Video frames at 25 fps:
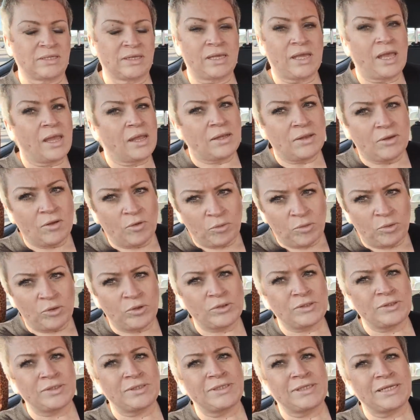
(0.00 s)
I ain't no
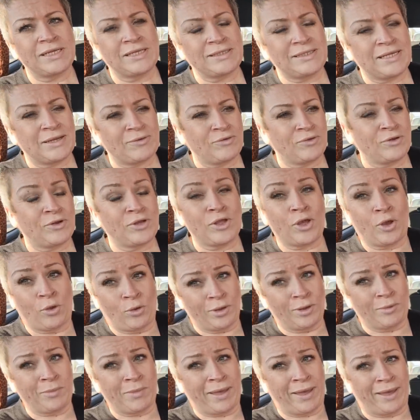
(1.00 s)
person to get down on a
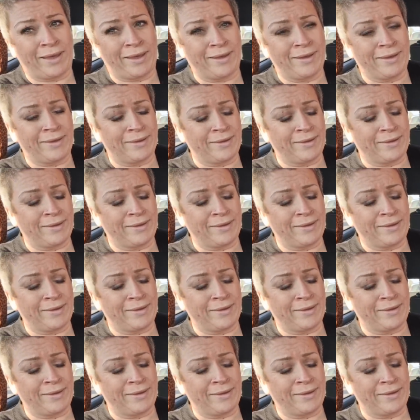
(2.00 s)
yoga mat.